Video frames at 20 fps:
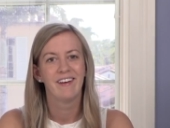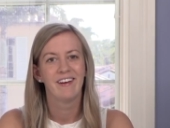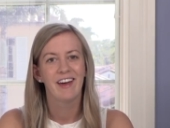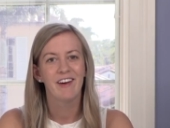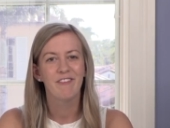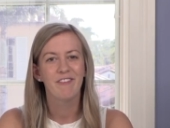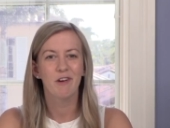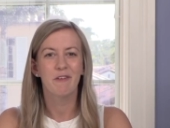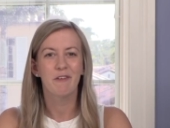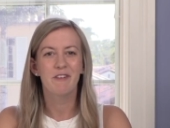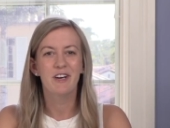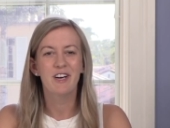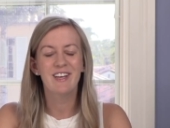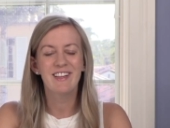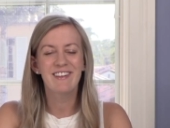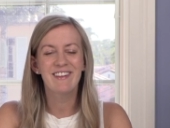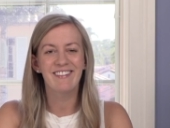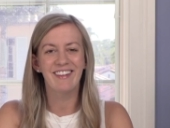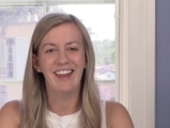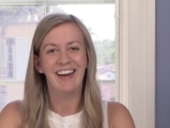Have you
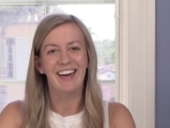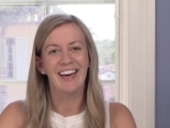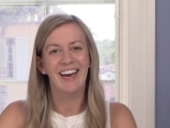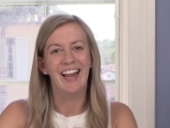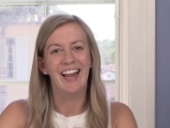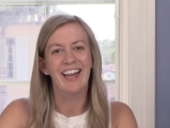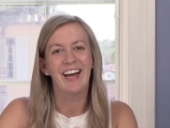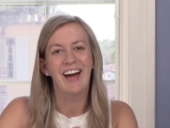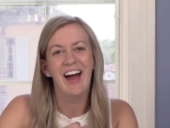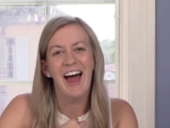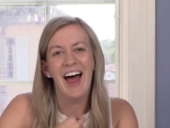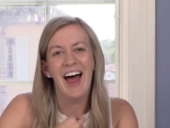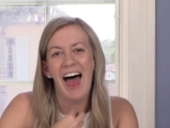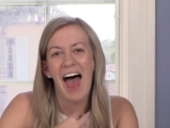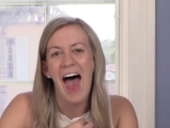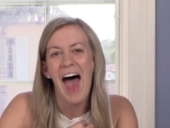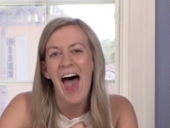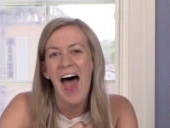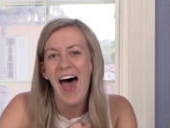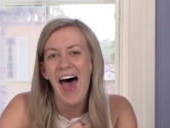ever like,
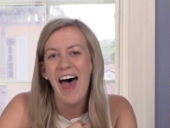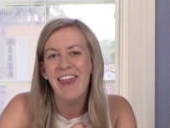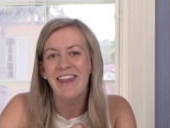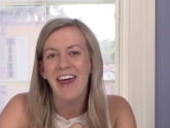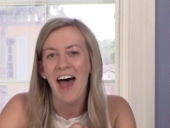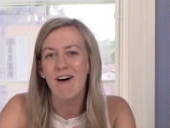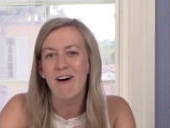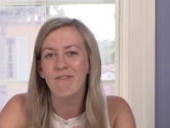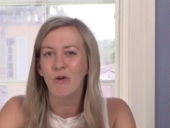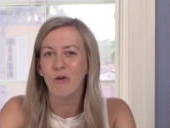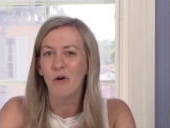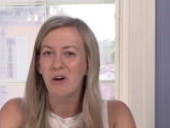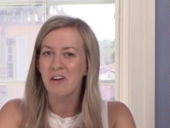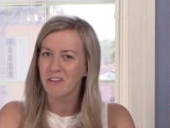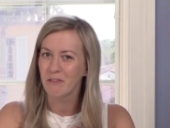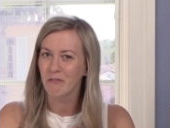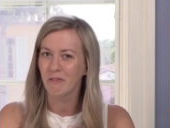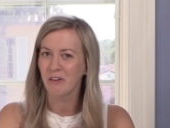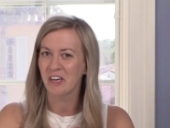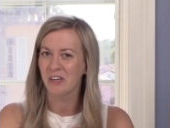had that voice
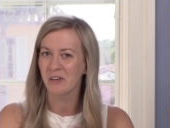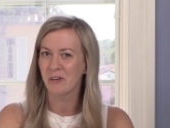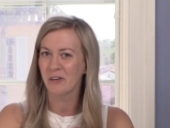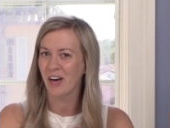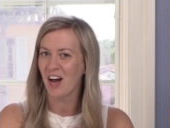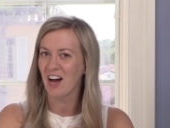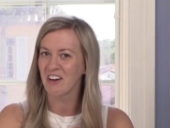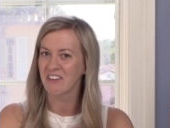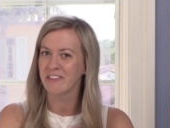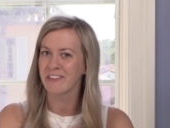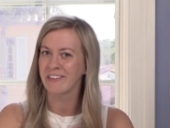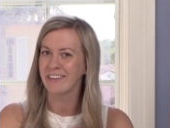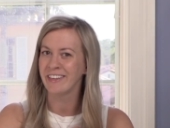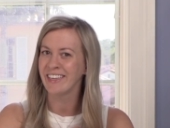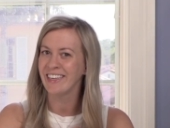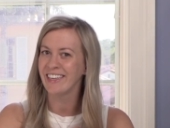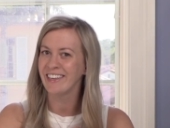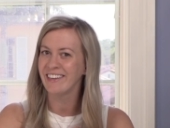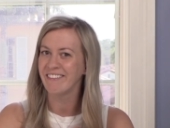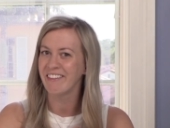of
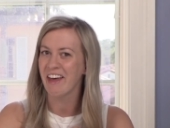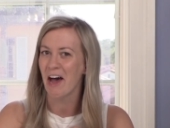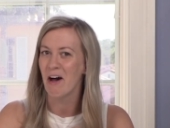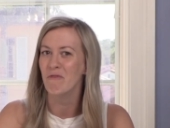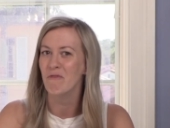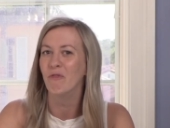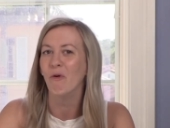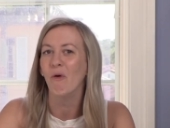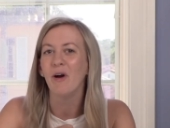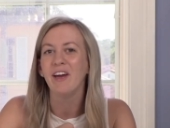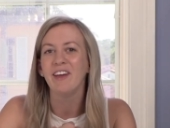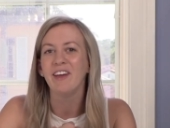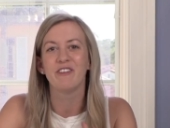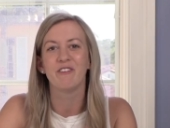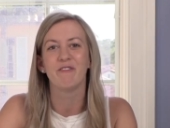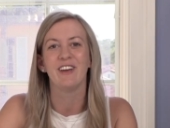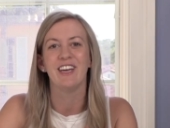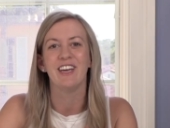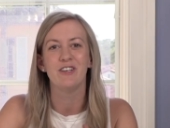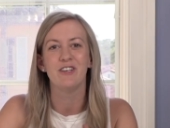curiosity, that voice
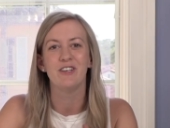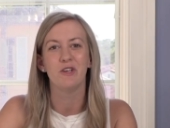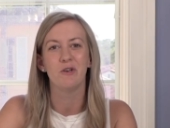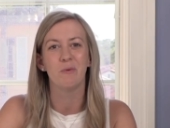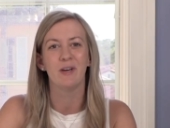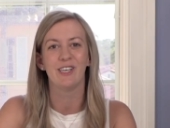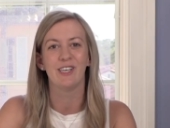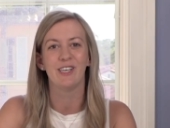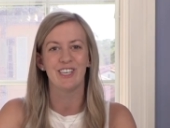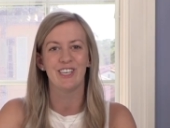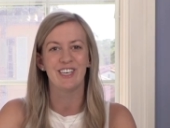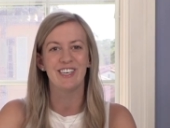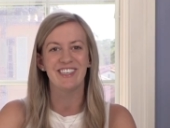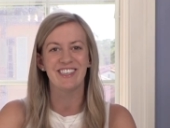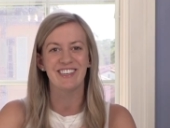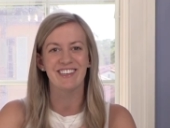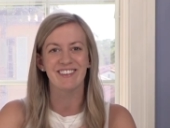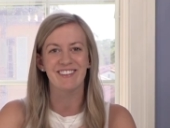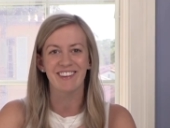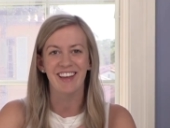of intuition,
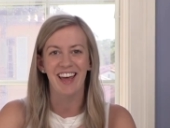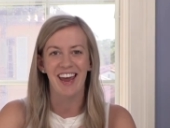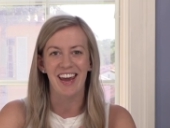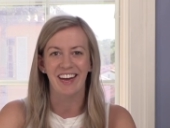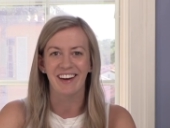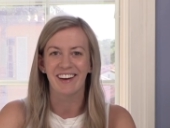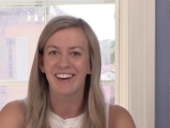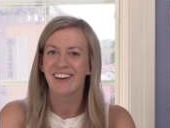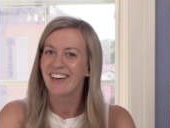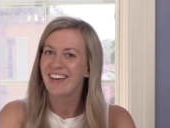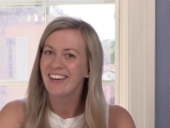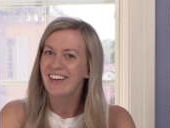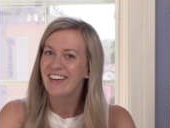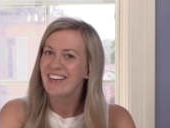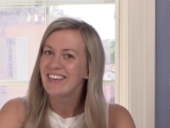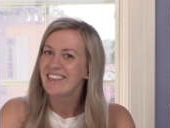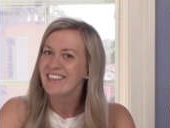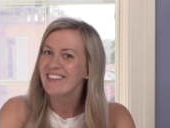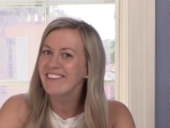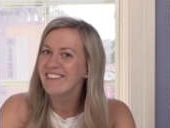just like,
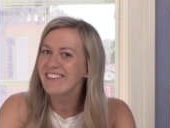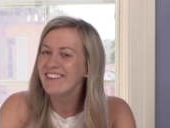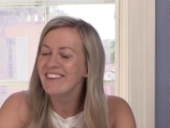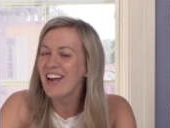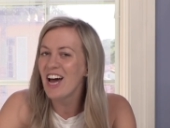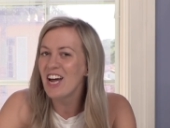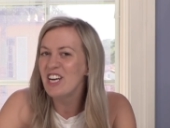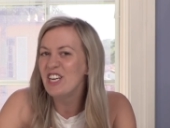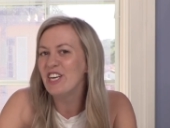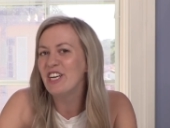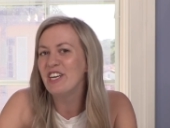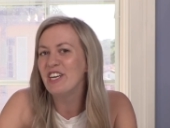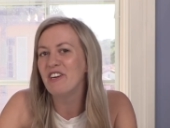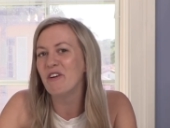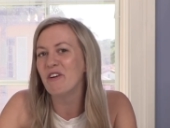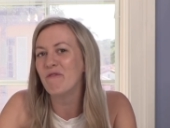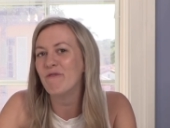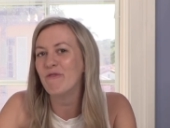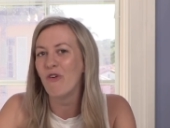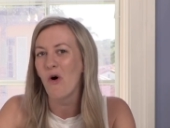just nudging
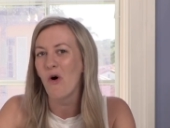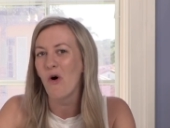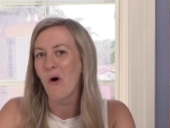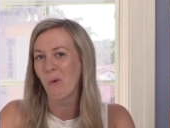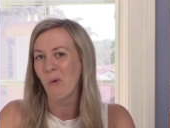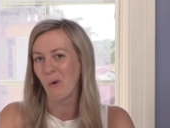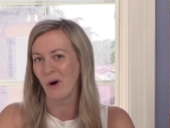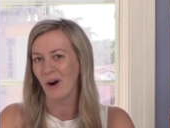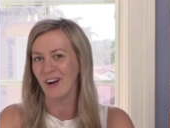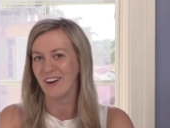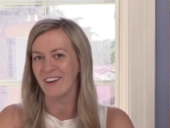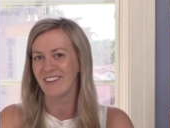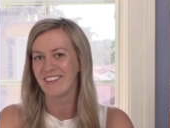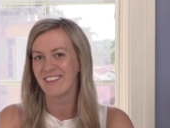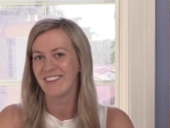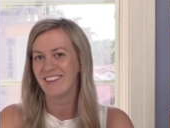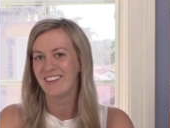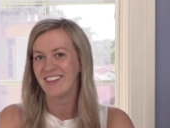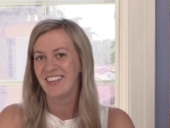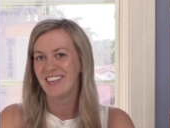you forward,
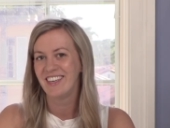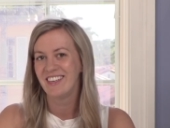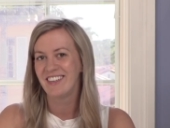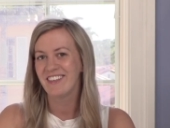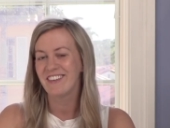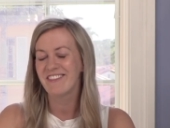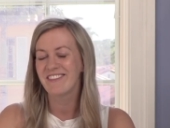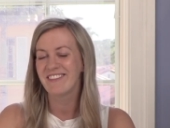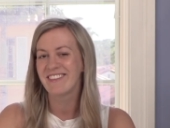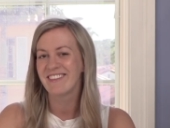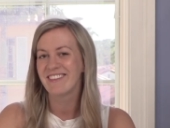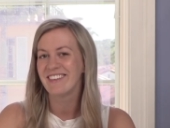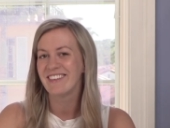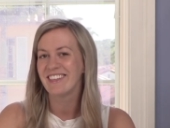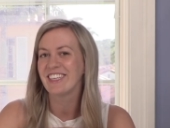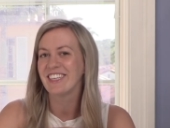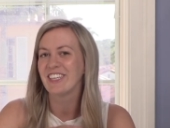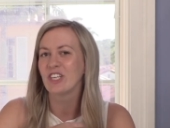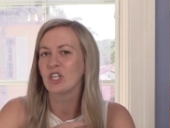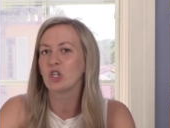just
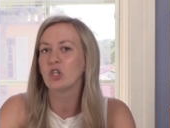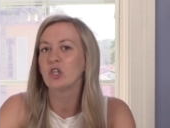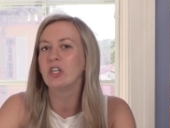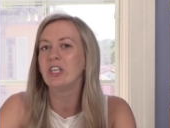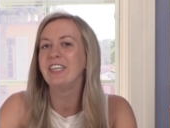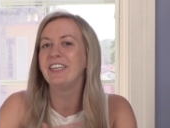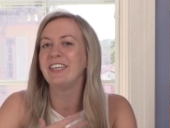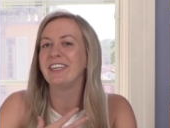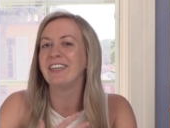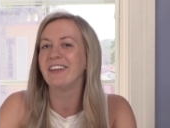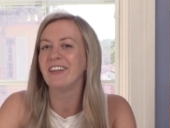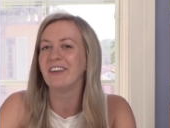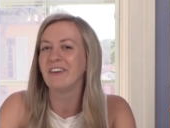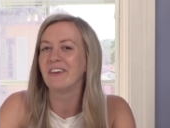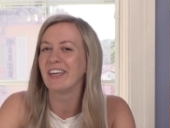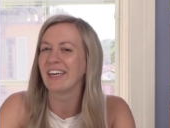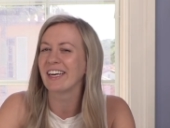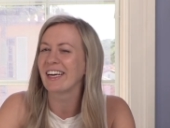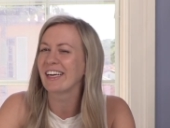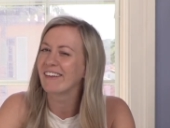encouraging you
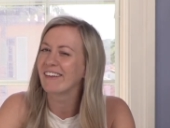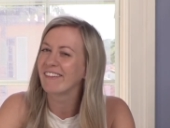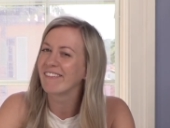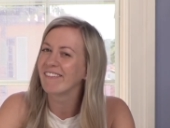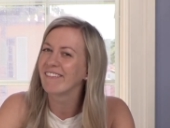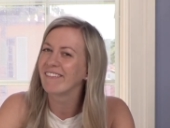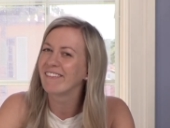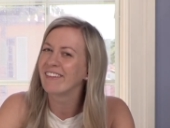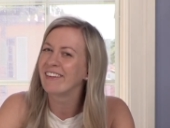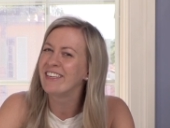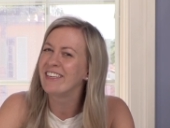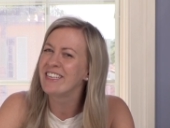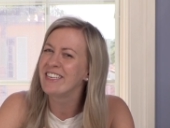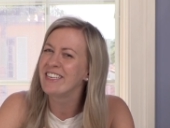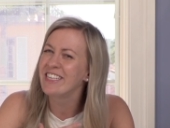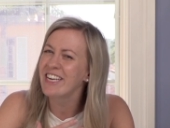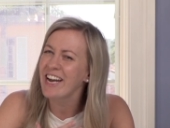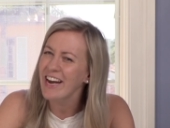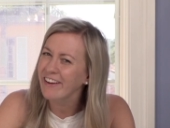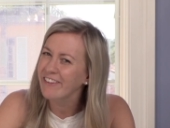to
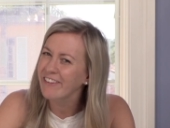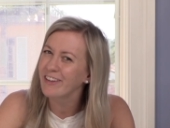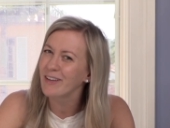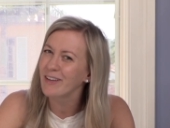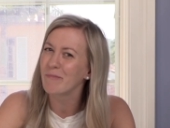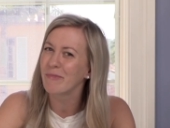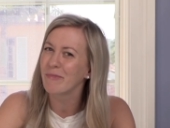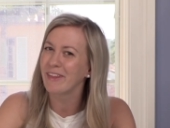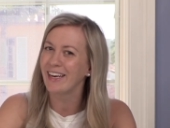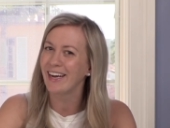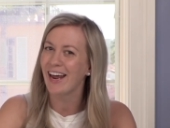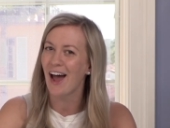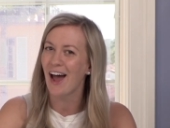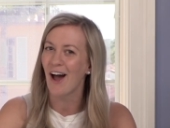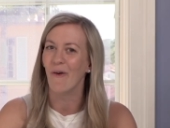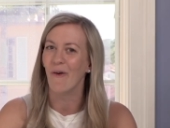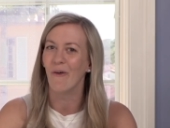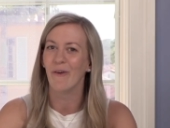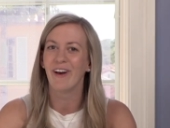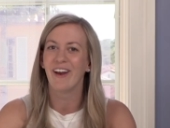check something
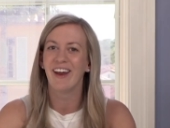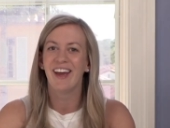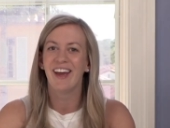out?